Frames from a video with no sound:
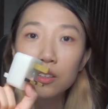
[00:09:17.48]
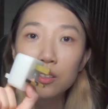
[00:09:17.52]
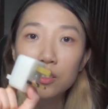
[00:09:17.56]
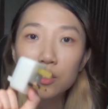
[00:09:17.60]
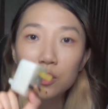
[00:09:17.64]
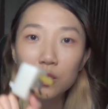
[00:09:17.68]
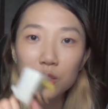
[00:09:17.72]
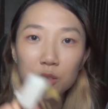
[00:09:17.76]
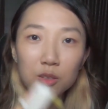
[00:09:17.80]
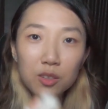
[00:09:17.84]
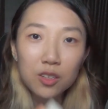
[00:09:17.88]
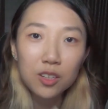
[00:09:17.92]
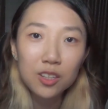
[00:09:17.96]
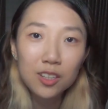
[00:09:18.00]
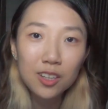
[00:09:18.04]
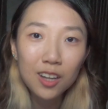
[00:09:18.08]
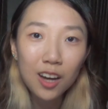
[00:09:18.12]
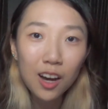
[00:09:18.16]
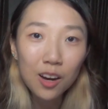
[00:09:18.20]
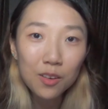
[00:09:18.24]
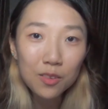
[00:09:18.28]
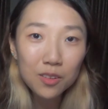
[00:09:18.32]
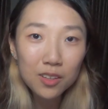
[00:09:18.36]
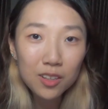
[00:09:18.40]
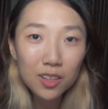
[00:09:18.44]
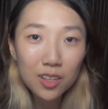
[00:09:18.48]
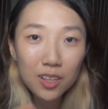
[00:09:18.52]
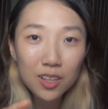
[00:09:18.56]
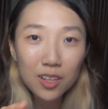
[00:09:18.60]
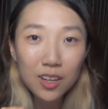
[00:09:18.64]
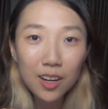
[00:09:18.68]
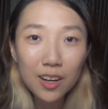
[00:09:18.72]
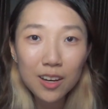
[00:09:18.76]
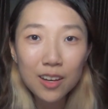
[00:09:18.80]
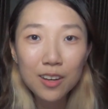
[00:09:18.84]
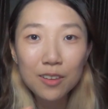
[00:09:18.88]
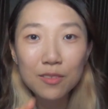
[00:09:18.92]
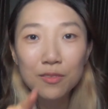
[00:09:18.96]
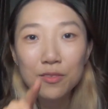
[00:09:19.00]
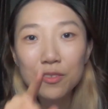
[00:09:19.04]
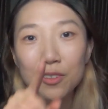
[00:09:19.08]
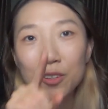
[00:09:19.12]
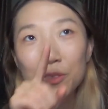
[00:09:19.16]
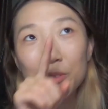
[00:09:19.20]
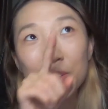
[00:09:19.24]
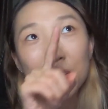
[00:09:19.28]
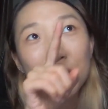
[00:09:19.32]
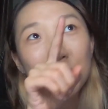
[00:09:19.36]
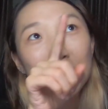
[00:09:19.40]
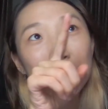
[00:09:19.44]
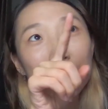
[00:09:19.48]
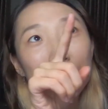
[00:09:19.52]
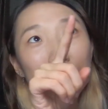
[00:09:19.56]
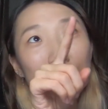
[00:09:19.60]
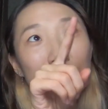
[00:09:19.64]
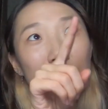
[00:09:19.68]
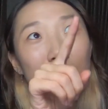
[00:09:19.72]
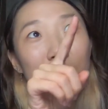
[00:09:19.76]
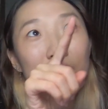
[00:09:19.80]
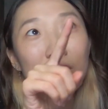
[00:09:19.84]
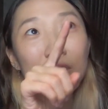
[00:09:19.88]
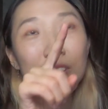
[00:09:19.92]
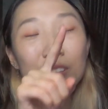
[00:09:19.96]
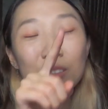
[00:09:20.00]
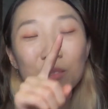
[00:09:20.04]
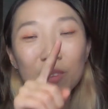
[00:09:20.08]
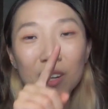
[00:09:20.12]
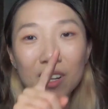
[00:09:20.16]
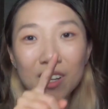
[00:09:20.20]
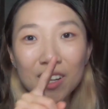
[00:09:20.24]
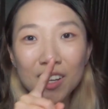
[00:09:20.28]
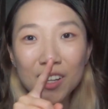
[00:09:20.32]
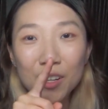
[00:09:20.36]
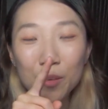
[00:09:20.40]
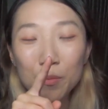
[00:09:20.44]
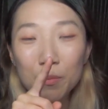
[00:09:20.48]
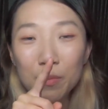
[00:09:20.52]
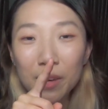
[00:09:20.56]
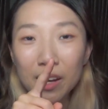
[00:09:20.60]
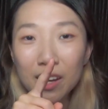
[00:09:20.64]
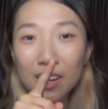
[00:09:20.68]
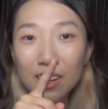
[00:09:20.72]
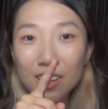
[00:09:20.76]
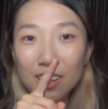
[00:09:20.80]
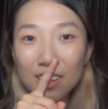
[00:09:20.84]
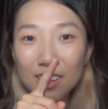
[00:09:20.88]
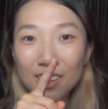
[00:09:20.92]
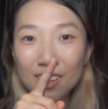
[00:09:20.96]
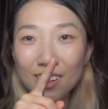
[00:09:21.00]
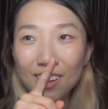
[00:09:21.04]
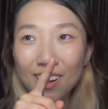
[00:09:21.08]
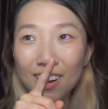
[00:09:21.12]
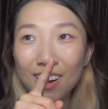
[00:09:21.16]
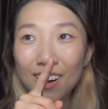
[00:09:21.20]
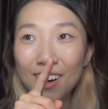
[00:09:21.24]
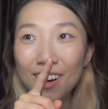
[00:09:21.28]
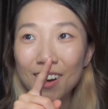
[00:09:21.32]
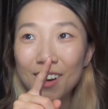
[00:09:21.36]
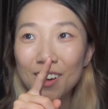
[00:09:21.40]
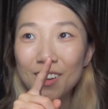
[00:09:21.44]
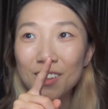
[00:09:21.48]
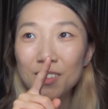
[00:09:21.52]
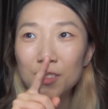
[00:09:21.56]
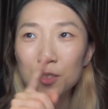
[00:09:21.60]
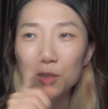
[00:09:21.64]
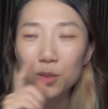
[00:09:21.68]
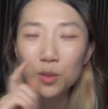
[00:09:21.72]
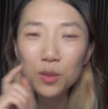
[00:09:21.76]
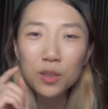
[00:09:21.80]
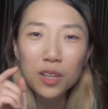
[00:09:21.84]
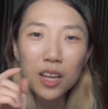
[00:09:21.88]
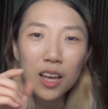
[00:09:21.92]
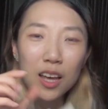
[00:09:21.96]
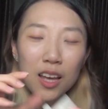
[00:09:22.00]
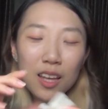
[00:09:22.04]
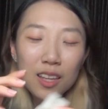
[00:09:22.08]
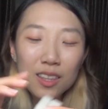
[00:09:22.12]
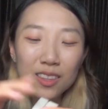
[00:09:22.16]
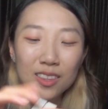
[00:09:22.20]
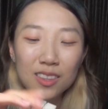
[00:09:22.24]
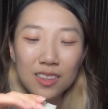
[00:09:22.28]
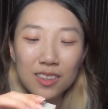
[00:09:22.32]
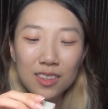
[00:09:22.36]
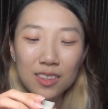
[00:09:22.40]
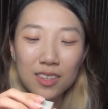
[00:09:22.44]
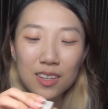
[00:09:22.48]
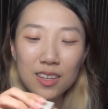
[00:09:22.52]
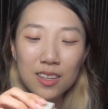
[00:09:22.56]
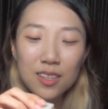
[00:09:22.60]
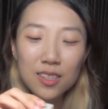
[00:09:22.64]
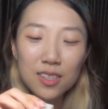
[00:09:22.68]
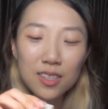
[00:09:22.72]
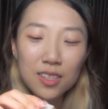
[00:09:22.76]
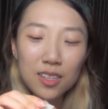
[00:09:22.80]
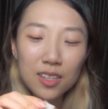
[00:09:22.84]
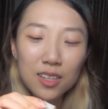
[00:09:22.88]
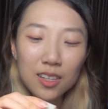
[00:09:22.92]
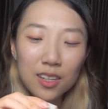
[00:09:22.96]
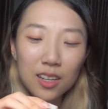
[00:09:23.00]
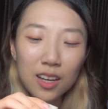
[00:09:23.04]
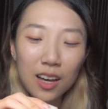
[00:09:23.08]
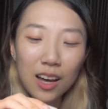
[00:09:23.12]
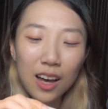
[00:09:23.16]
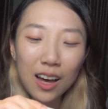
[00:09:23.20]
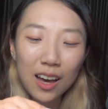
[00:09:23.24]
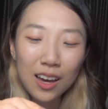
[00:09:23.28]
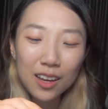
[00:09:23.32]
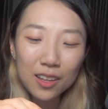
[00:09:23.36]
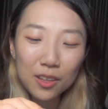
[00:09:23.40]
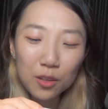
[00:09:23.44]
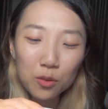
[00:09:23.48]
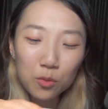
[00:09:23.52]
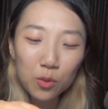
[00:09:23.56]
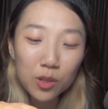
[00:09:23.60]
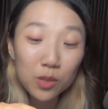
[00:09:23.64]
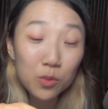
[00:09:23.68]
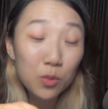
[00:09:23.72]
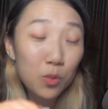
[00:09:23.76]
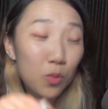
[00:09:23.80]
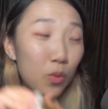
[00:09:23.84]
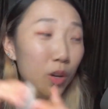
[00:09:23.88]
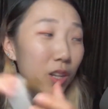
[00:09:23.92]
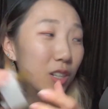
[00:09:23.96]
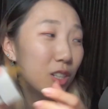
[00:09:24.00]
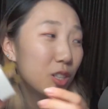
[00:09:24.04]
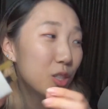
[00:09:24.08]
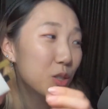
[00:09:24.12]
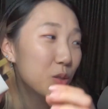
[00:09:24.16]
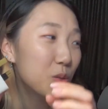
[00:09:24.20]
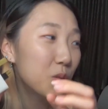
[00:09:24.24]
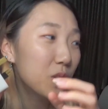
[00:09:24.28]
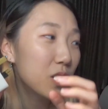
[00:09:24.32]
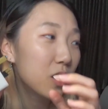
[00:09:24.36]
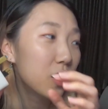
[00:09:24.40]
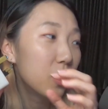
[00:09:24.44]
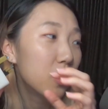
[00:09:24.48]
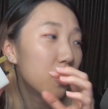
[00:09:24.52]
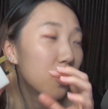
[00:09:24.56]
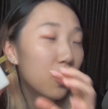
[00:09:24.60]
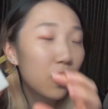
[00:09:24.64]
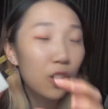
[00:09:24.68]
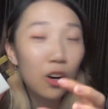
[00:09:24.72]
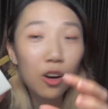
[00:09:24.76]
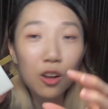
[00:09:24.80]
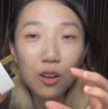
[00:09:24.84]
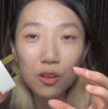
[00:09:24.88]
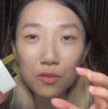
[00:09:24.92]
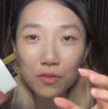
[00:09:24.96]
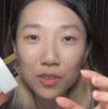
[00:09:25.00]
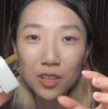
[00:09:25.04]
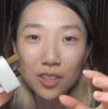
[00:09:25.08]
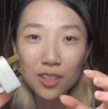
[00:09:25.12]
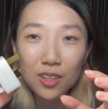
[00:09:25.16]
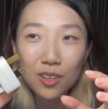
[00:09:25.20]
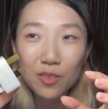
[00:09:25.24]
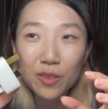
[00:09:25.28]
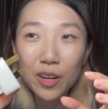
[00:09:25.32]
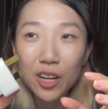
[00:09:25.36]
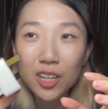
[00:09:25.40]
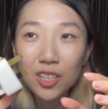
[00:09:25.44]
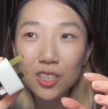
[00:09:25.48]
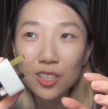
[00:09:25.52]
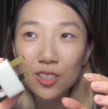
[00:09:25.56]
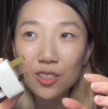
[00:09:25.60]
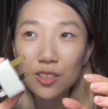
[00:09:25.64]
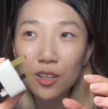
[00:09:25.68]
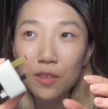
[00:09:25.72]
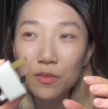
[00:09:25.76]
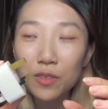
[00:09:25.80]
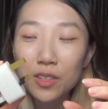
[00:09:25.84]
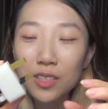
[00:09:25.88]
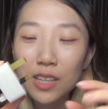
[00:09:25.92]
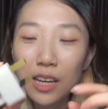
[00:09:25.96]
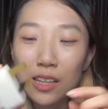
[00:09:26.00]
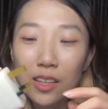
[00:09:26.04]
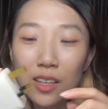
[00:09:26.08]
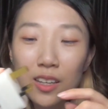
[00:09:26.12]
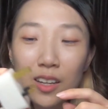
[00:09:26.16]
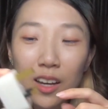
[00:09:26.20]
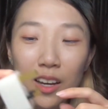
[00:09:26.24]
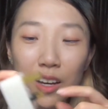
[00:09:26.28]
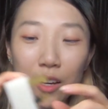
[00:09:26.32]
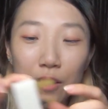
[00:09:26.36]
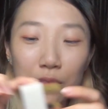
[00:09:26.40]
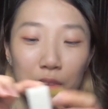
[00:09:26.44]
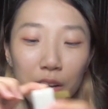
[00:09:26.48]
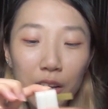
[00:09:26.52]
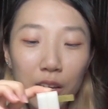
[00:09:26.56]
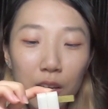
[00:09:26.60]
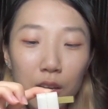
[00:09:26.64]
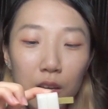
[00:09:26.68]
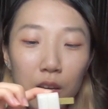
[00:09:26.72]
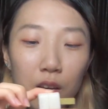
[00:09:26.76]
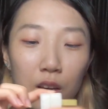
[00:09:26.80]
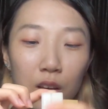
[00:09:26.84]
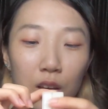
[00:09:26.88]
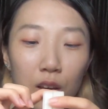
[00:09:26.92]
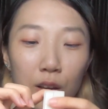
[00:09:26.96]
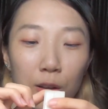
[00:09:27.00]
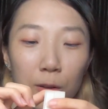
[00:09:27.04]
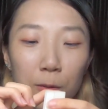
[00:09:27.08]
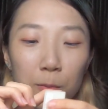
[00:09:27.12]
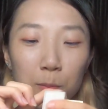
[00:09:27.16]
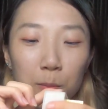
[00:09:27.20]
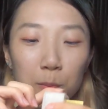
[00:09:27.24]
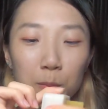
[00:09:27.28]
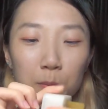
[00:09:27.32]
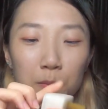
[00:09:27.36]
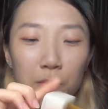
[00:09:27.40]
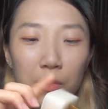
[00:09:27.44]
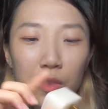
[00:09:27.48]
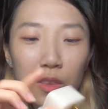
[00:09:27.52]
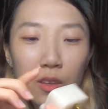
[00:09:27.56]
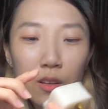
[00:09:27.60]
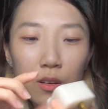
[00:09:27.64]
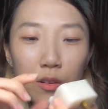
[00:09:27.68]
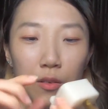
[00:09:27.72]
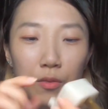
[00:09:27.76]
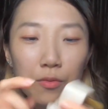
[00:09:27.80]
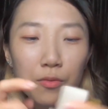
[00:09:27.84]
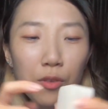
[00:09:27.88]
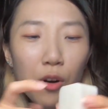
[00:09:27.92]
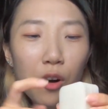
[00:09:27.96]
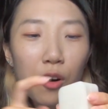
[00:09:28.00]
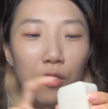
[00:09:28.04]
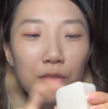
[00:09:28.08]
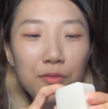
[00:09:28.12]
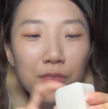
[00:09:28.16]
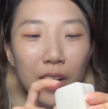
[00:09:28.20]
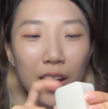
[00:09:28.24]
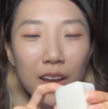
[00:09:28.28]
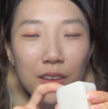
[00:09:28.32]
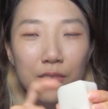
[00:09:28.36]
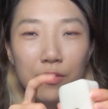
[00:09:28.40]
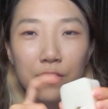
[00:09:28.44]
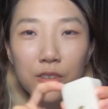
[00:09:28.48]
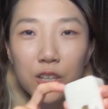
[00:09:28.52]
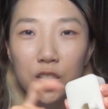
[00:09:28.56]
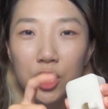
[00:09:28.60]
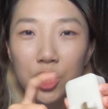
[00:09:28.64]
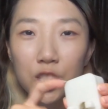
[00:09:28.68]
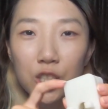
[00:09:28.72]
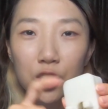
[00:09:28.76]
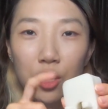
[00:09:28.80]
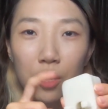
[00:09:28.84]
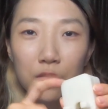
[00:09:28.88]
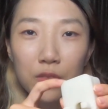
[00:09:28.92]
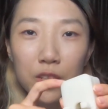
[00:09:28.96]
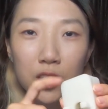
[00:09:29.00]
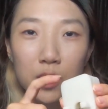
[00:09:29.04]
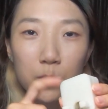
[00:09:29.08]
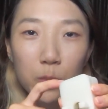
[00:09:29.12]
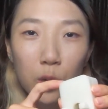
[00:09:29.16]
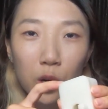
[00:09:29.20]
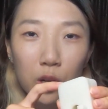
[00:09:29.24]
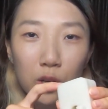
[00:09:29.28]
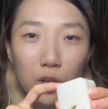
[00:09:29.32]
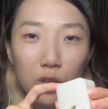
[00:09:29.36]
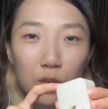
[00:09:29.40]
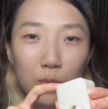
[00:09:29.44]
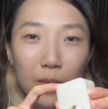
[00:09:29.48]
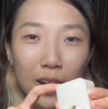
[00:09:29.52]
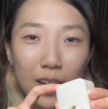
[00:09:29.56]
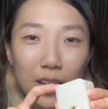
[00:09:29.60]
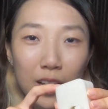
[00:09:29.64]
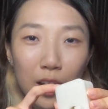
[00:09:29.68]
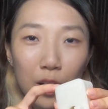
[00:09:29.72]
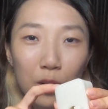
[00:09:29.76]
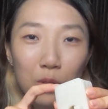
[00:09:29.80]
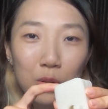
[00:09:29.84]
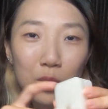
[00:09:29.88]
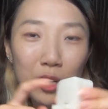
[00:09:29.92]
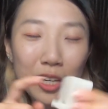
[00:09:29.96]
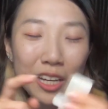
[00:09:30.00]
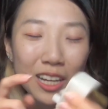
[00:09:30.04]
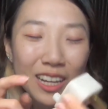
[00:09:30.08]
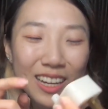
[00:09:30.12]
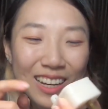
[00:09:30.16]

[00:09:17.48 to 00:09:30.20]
So currently I have already fitted one at the back. So this kind of works. We went through a lot of iterations of this. I think I have like 4 or 5 versions of this model by now.